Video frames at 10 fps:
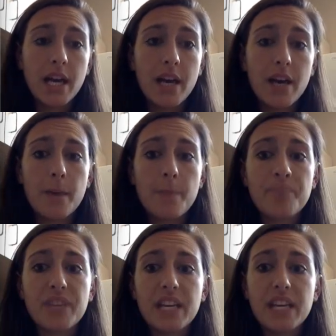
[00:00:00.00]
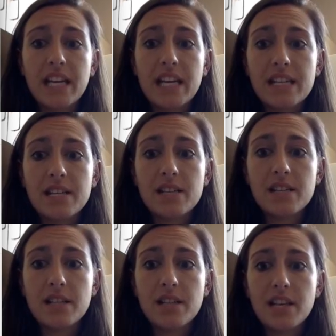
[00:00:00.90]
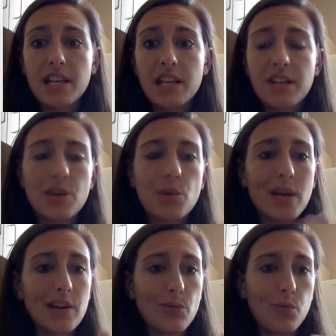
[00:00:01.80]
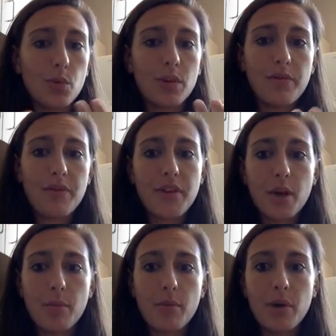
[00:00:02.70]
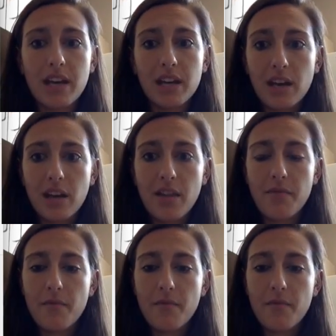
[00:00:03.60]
It is the quick rule of thumb and